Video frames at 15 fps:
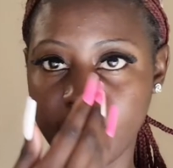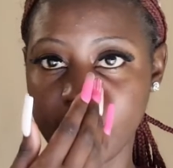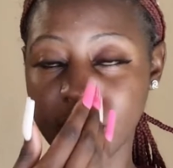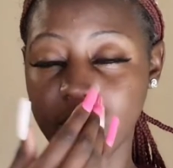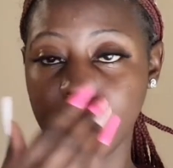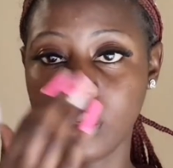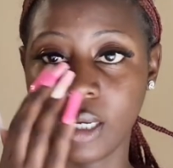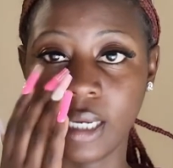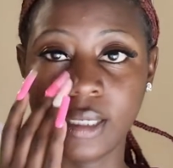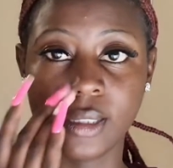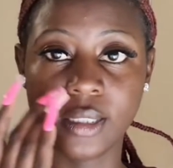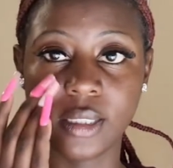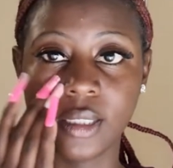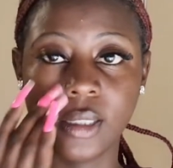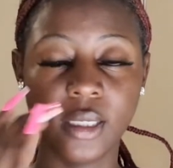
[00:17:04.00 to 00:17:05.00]
but yo,
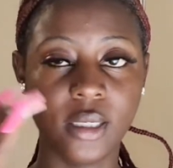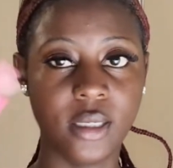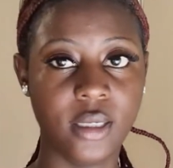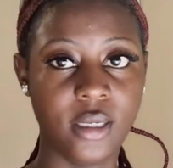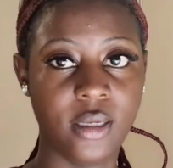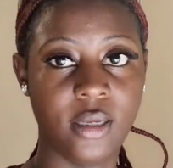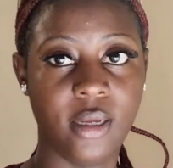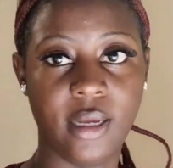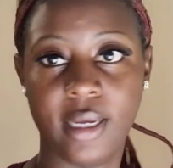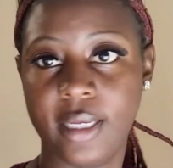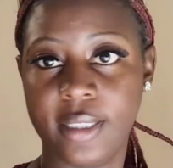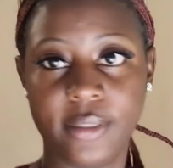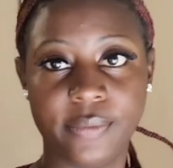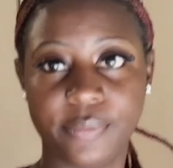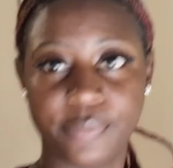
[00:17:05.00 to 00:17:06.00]
guys,
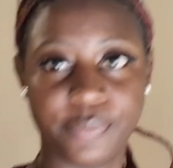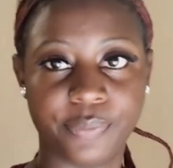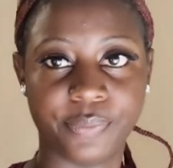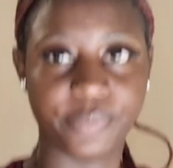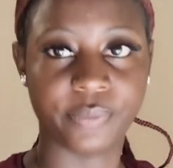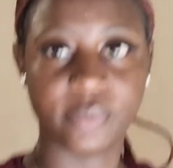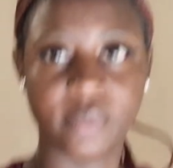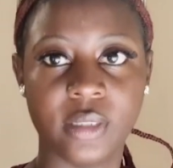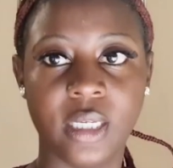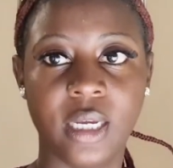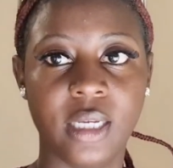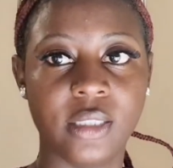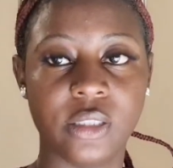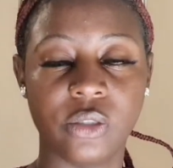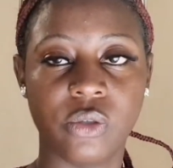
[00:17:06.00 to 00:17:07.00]
hi.
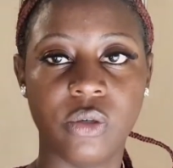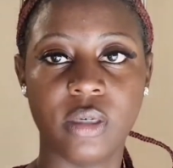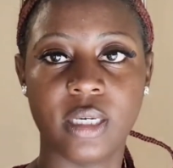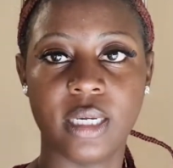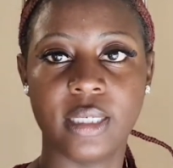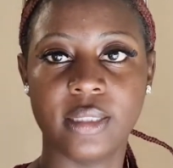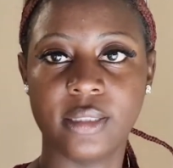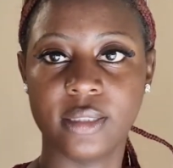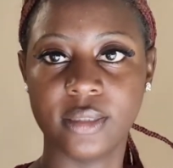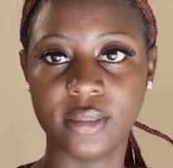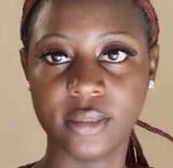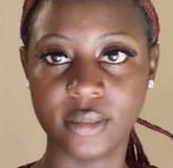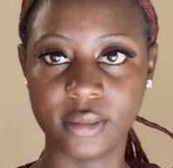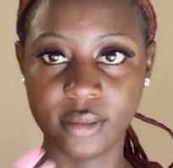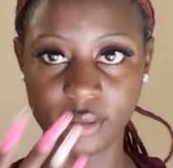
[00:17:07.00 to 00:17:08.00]
And you go right.
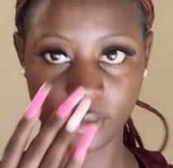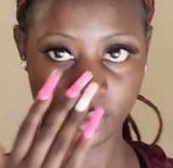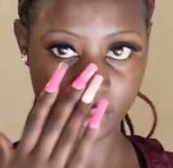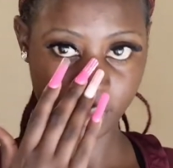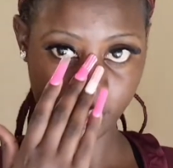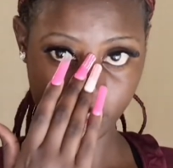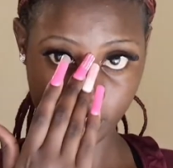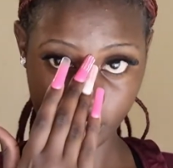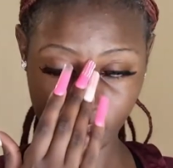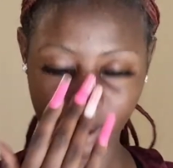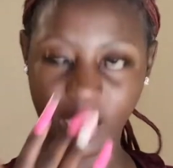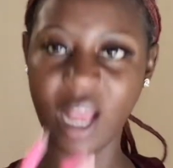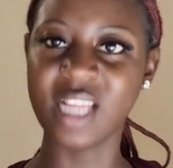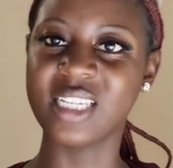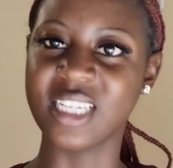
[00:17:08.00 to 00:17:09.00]

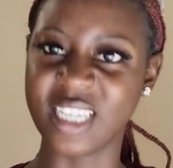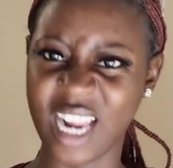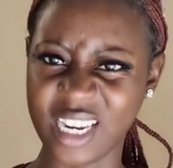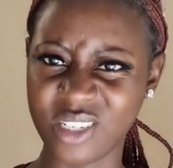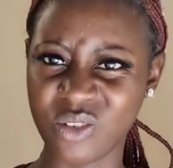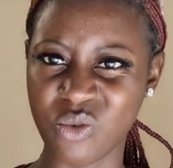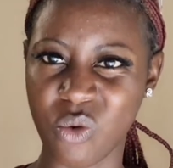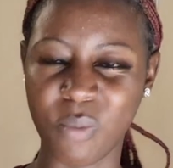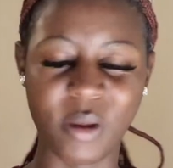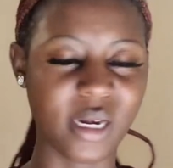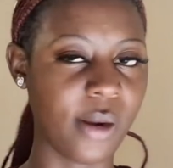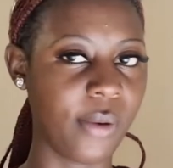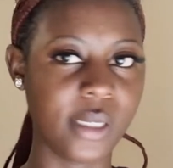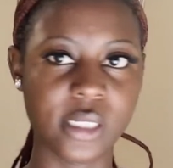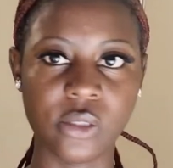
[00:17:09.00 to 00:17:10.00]
The writing, but
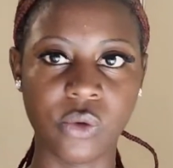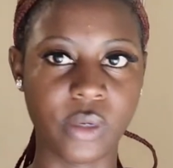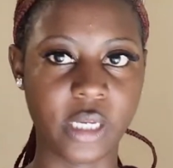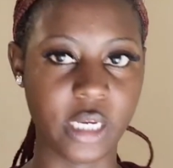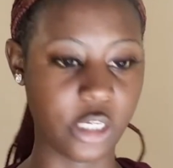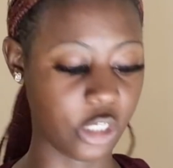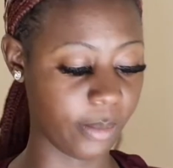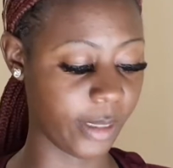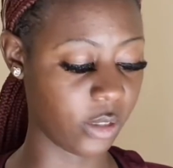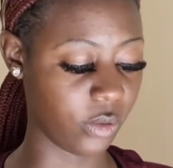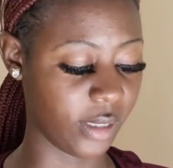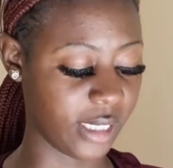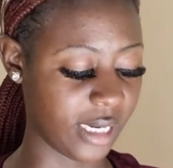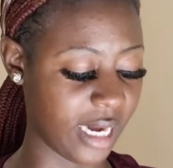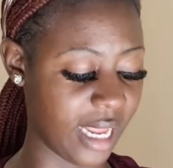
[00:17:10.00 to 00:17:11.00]
I wasn't okay. I don't
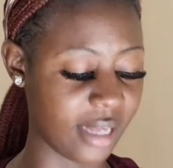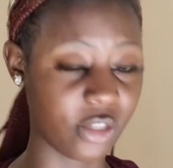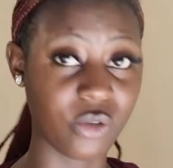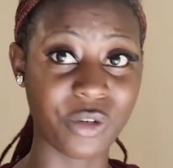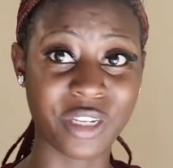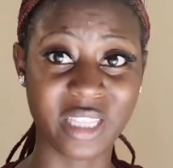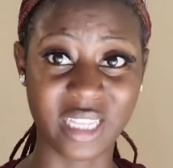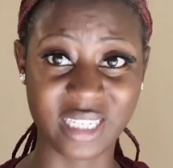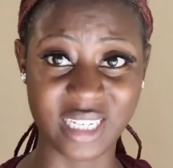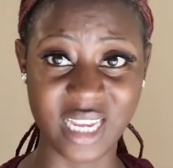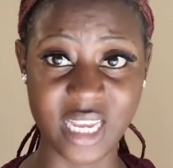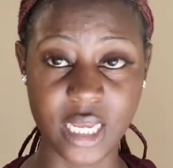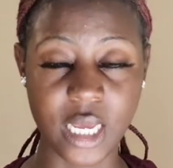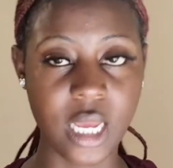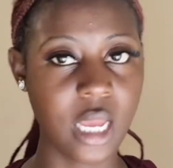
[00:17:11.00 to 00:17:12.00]
wanna lie. During the
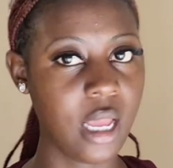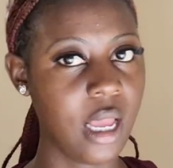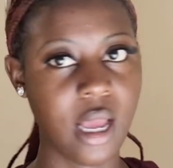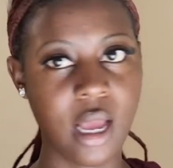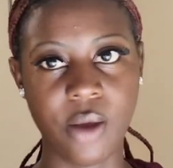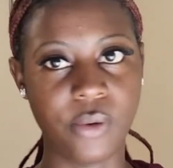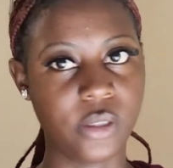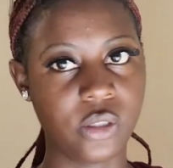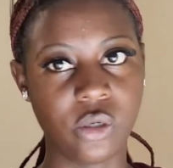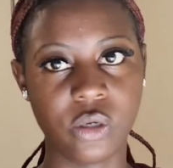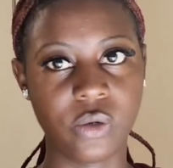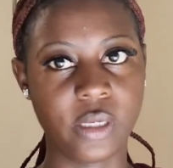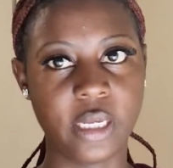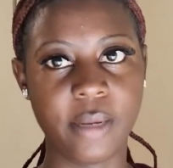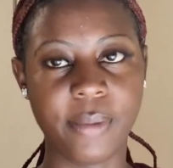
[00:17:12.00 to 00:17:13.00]
day, I was
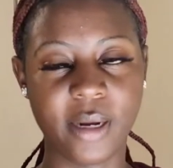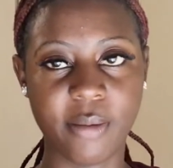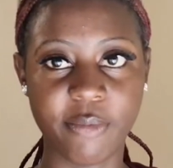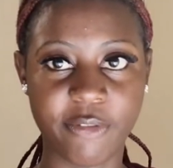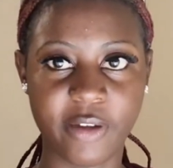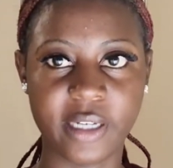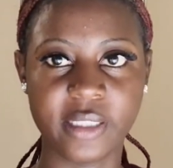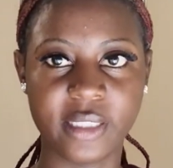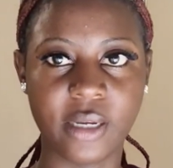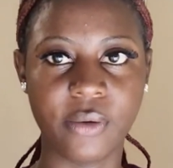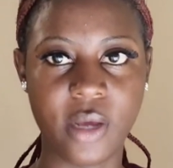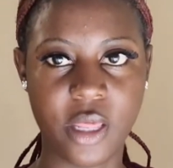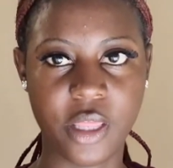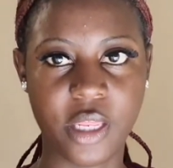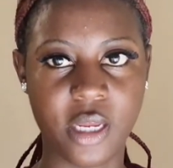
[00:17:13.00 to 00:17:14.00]
not okay, but I'm fine now.
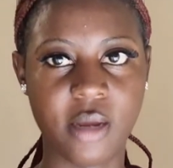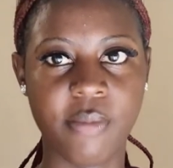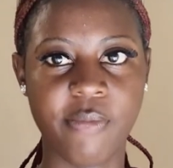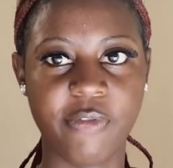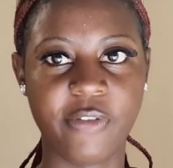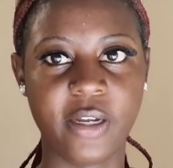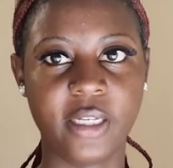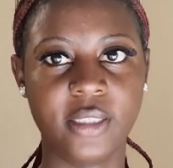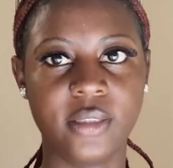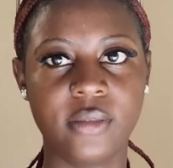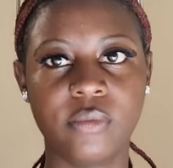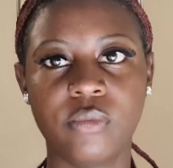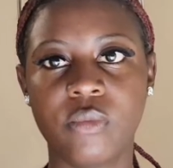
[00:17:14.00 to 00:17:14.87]
I think I'm fine.